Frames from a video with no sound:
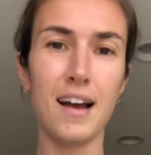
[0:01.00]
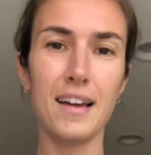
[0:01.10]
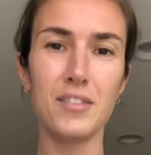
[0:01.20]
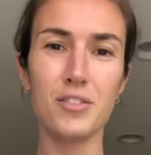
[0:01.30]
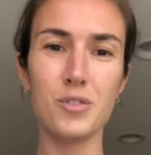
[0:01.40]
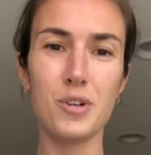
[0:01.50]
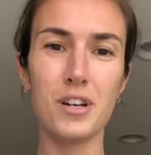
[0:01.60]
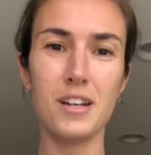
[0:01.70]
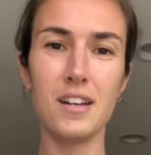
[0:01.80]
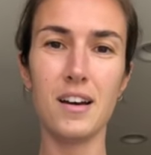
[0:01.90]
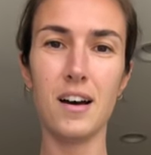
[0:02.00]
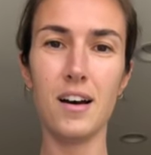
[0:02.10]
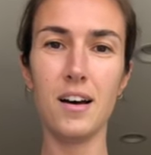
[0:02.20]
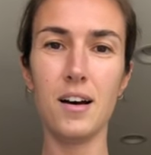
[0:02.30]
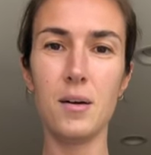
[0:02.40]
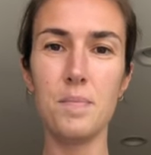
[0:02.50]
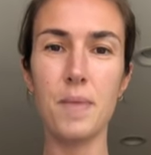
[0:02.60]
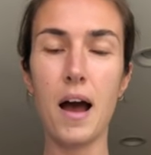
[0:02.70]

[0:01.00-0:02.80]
Hi everyone. Um,